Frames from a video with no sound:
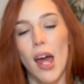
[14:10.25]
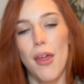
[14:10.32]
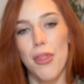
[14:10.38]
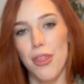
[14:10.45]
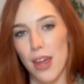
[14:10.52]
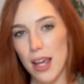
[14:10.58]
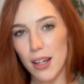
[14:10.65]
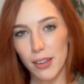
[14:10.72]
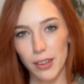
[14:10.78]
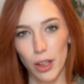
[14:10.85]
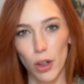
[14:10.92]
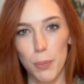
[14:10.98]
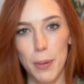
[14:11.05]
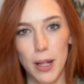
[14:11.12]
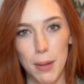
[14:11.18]
Think a little
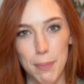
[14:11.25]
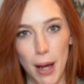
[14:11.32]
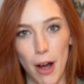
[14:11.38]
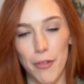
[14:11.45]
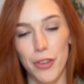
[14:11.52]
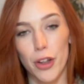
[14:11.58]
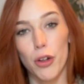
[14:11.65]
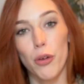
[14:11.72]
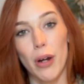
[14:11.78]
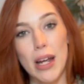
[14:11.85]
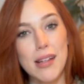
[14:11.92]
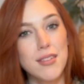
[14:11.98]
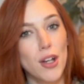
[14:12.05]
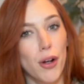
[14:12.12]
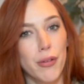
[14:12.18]
bit about the gray
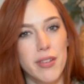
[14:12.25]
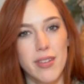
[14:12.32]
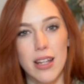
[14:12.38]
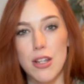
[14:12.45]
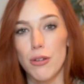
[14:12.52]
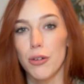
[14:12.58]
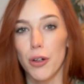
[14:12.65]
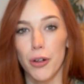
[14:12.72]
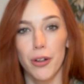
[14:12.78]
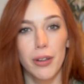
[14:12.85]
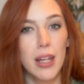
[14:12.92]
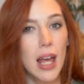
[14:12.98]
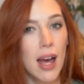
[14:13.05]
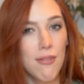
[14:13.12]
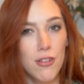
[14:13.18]
tones that you currently
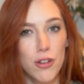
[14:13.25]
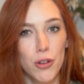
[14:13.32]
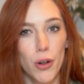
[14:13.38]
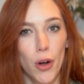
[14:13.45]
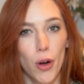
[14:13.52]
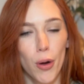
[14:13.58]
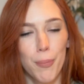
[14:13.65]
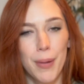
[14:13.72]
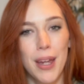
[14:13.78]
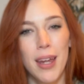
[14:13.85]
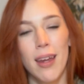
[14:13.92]
have in your home